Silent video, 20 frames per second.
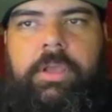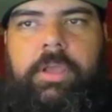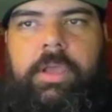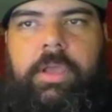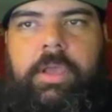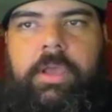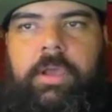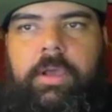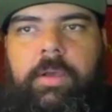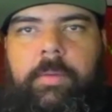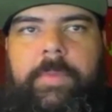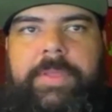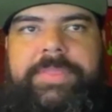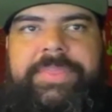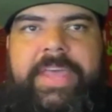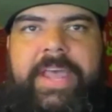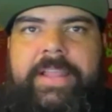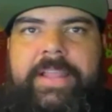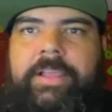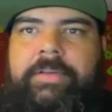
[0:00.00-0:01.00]
At
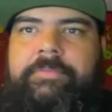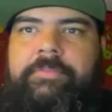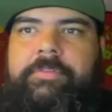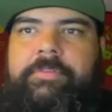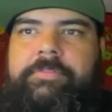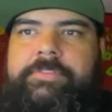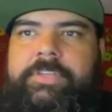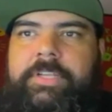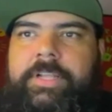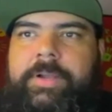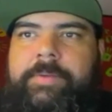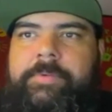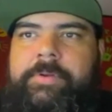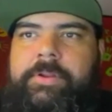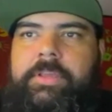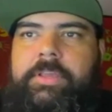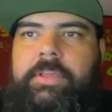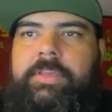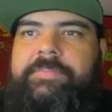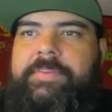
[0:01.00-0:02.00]
that level of celebrity,
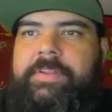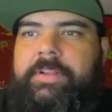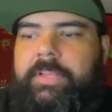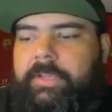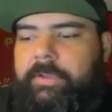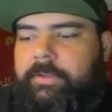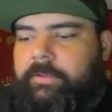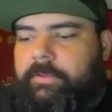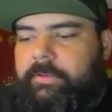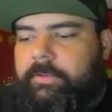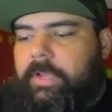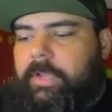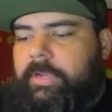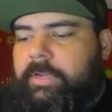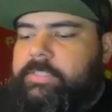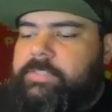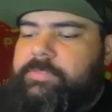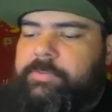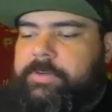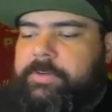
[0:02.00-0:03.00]
even like,
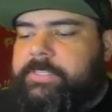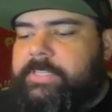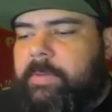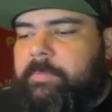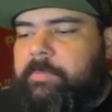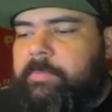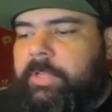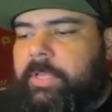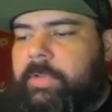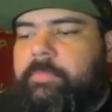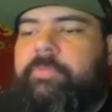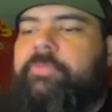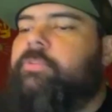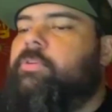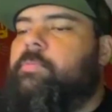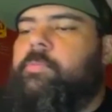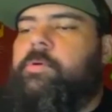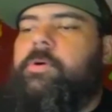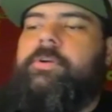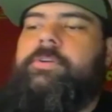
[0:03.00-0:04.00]
because for example, like
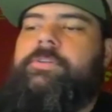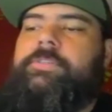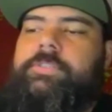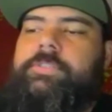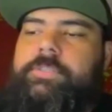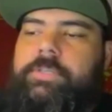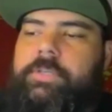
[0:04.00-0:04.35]
Bruno Mars